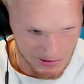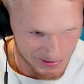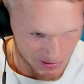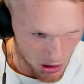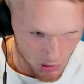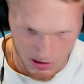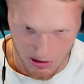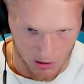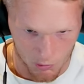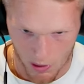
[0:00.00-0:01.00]
holds his
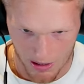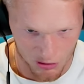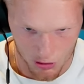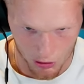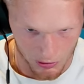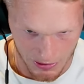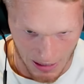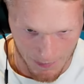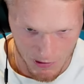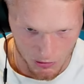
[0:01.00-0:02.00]
own well and truly,
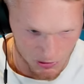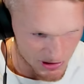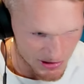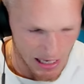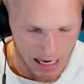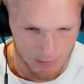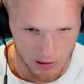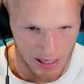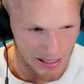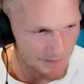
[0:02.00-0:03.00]
absolute star
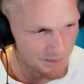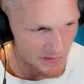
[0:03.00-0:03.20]
player.